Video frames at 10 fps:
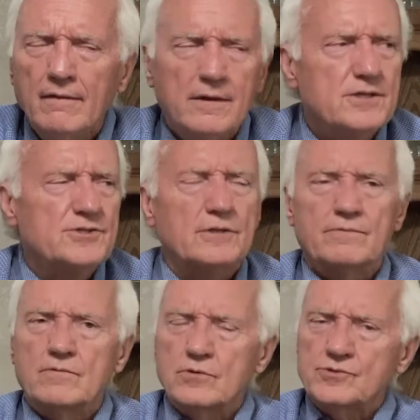He said,
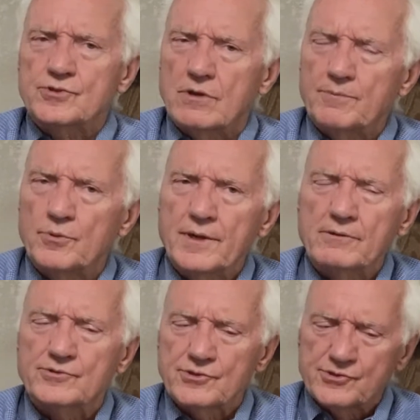"Those are
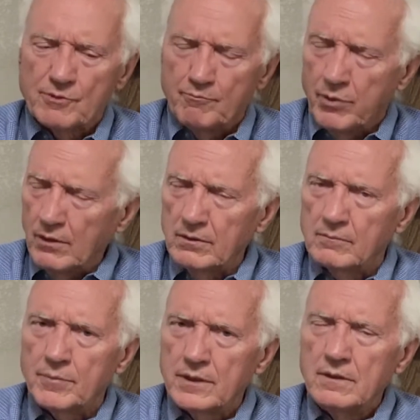perennials. There's a
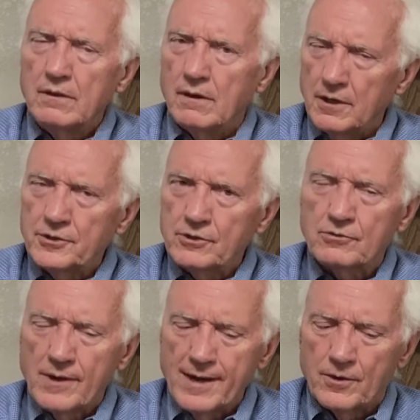bulb
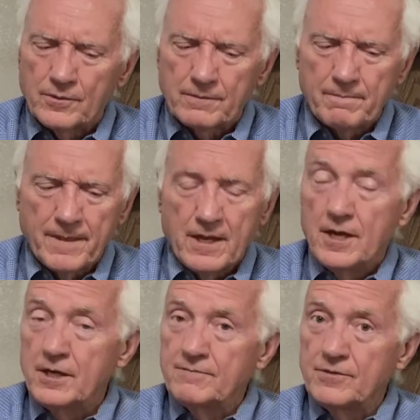underground
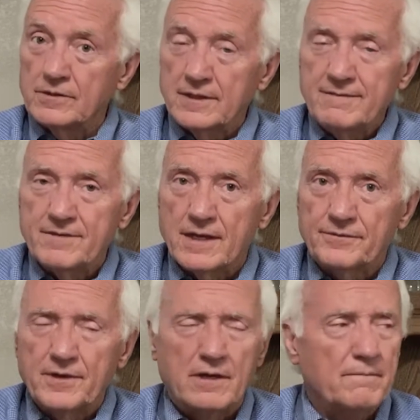and if you leave that
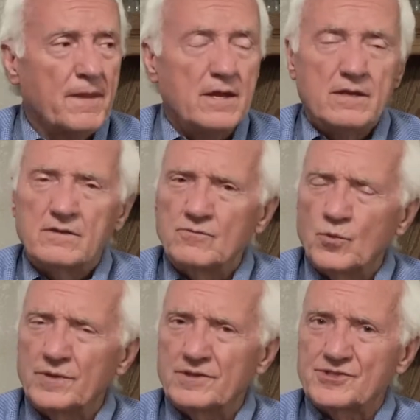there,
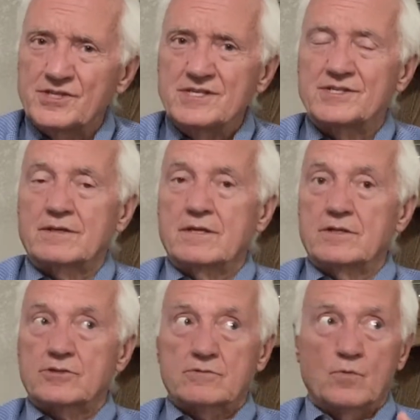when the season
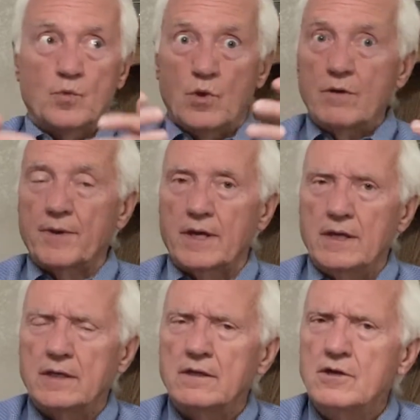gets warm
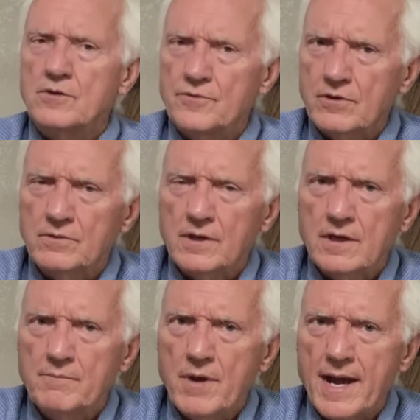again, they're going to
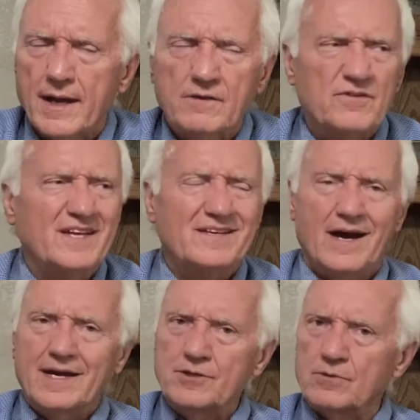come back. They
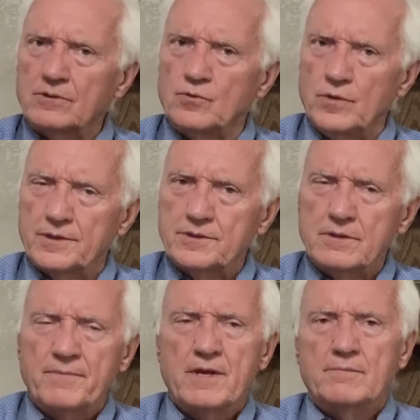die during the
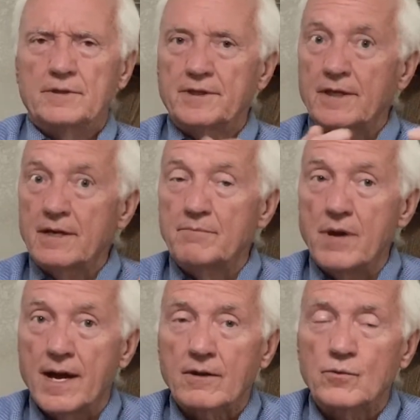winter, but they come
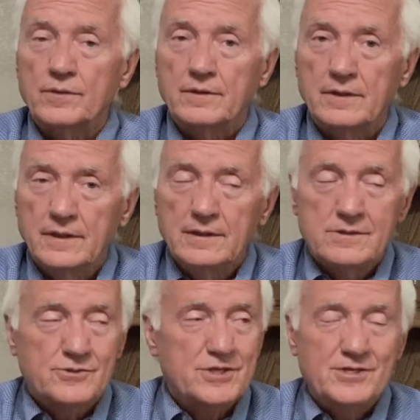back when the
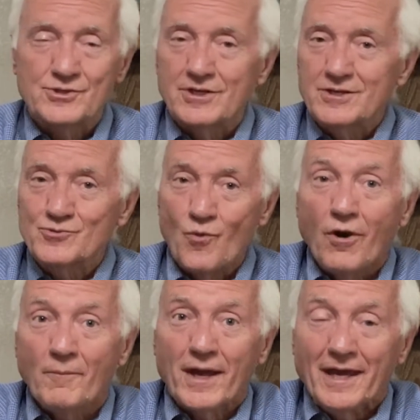season gets
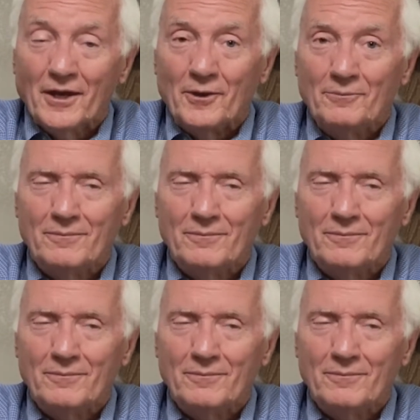warm again.